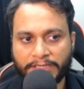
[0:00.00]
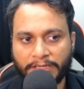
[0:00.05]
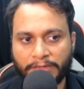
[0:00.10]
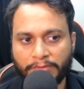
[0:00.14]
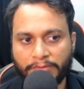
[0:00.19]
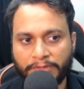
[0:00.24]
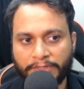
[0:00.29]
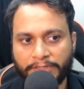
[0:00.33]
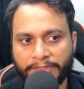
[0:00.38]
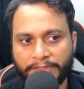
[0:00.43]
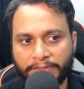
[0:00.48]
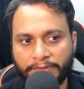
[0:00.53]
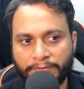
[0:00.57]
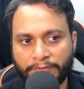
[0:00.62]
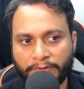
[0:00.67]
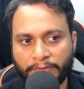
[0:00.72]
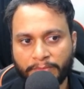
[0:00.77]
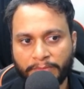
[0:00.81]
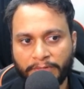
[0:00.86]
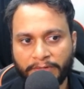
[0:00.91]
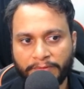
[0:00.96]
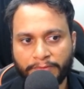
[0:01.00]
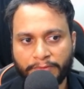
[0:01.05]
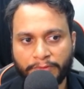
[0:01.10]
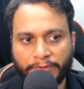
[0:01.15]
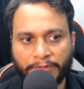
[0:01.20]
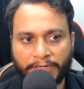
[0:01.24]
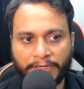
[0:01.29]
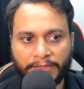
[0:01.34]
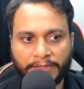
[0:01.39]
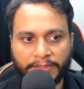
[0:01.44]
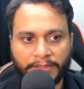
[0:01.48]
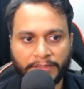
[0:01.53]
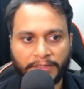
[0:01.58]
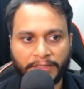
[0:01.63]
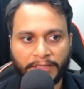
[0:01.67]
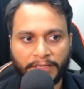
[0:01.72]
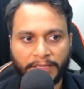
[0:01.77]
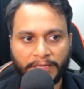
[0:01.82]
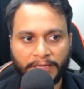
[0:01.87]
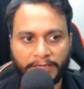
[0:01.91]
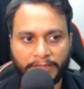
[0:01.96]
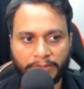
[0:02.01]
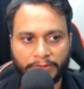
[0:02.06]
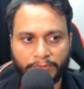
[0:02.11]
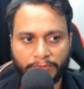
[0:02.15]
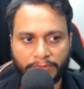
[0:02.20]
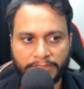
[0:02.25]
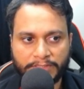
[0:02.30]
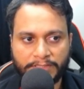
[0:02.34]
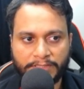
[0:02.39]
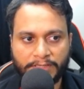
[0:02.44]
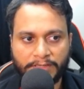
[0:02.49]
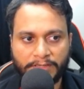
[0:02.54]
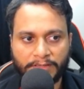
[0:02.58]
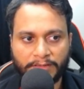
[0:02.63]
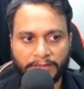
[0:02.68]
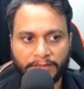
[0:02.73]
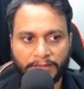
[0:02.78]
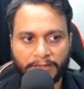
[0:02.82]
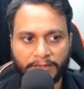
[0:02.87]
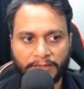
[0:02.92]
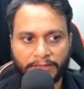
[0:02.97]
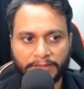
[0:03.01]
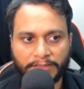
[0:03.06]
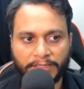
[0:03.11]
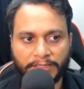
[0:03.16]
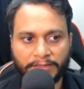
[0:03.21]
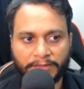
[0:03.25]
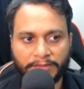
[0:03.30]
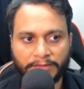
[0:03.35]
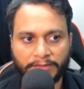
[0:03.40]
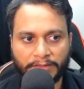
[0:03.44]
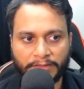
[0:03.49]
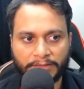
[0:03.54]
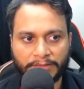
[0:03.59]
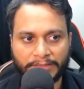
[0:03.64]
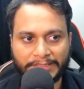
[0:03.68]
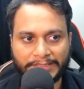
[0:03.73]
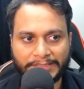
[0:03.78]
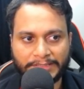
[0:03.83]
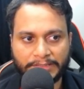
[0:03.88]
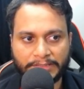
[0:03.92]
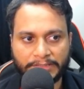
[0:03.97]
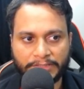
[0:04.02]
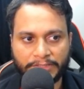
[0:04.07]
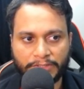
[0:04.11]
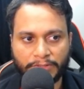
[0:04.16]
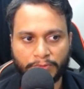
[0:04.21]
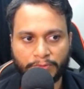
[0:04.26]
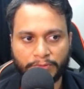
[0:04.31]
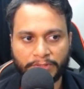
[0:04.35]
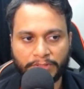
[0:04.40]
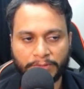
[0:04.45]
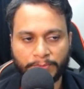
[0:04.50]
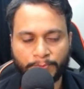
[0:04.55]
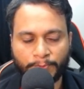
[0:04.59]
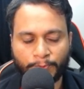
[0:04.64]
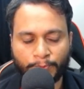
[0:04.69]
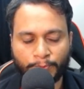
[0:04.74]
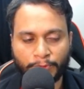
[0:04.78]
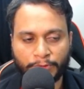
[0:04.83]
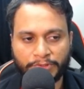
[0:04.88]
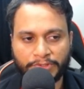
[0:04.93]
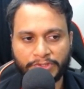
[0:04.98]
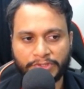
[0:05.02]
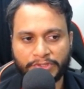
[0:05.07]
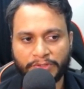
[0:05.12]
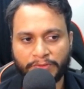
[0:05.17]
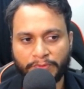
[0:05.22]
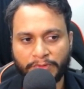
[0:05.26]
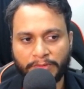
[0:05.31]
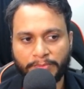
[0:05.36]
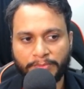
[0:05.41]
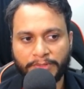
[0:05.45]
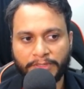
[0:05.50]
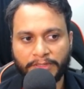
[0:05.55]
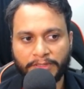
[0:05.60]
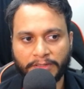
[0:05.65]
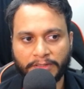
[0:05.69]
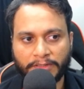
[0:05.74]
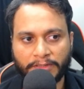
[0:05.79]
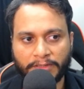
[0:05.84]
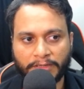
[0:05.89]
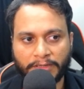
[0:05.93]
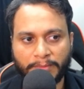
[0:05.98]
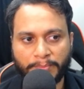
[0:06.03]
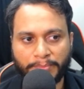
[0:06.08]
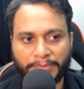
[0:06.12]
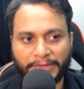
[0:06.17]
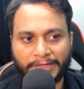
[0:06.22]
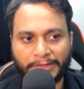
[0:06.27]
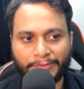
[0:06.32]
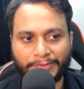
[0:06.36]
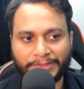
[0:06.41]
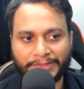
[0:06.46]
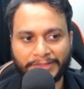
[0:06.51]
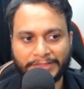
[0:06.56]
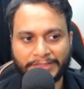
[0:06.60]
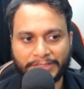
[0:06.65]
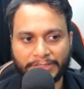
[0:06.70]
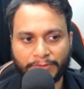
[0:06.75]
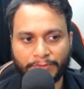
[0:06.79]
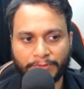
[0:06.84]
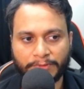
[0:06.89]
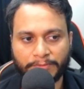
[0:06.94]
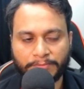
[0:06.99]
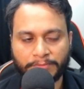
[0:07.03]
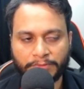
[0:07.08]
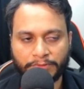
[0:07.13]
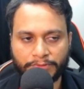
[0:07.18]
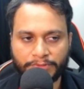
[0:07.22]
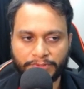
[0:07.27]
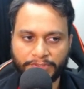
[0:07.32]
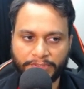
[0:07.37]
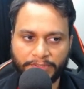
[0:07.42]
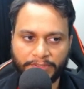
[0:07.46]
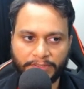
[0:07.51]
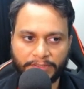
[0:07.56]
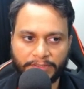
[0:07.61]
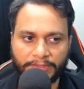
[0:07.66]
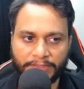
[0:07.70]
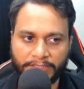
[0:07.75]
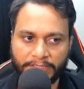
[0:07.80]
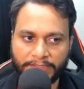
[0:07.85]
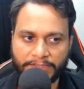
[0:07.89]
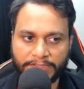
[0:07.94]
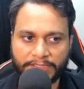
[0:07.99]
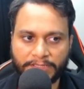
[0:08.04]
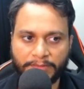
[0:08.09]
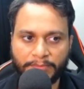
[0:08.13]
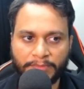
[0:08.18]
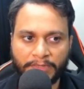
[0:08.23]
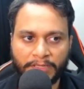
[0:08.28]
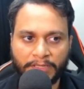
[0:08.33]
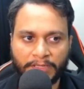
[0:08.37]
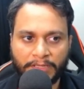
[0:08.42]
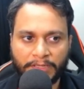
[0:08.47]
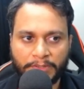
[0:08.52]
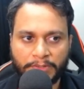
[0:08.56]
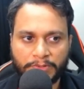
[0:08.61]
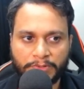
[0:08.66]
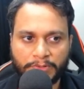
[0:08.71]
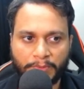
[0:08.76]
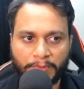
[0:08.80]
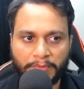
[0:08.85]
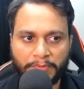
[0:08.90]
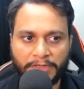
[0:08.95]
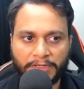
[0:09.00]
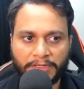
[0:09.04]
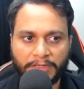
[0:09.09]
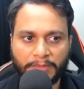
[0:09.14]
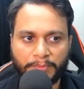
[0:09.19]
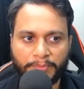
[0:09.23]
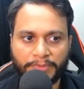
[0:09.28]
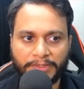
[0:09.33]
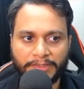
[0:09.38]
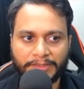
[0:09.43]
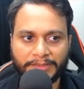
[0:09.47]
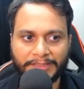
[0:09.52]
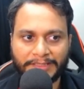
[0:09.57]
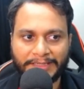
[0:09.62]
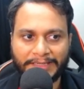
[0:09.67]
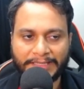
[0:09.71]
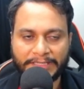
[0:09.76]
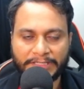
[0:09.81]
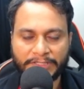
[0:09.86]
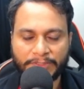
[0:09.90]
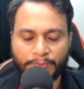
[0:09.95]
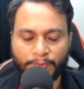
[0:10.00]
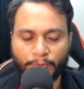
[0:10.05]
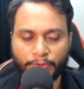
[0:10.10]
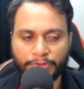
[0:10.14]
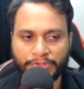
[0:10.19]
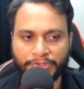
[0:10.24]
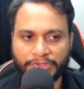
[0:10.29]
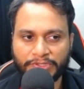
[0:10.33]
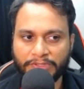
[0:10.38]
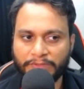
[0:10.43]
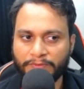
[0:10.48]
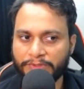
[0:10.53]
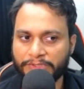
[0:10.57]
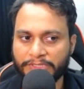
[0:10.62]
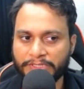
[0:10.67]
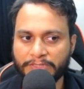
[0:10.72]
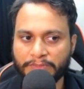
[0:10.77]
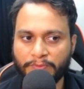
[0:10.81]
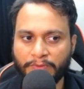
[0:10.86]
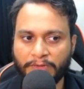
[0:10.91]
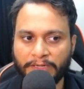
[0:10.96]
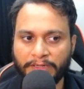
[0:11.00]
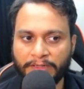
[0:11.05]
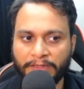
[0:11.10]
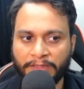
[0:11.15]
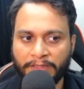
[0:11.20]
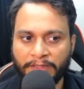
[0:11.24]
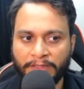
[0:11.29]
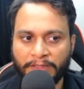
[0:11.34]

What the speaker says: calculated from left to right, and you will see that this 0th position will be compared with the 0th position here. They are same, so we will compare the next position, which is 1.